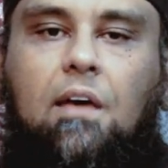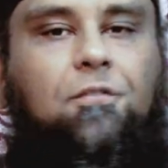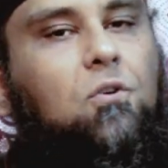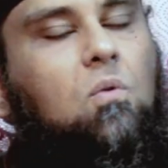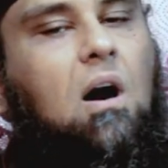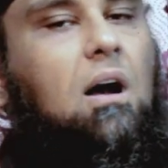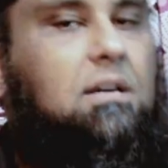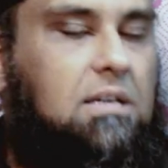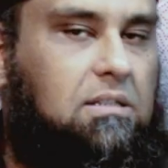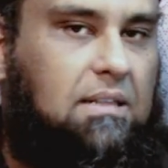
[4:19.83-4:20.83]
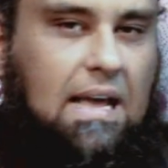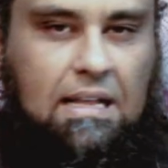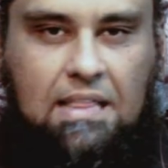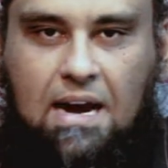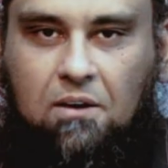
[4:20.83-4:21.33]
if you are just
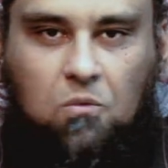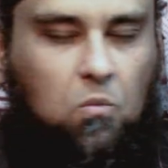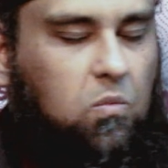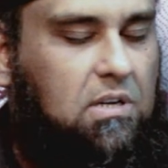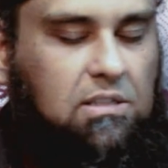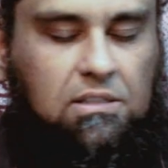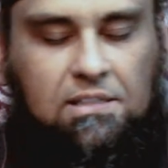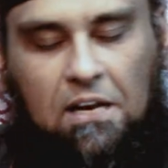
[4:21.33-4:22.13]
like that, just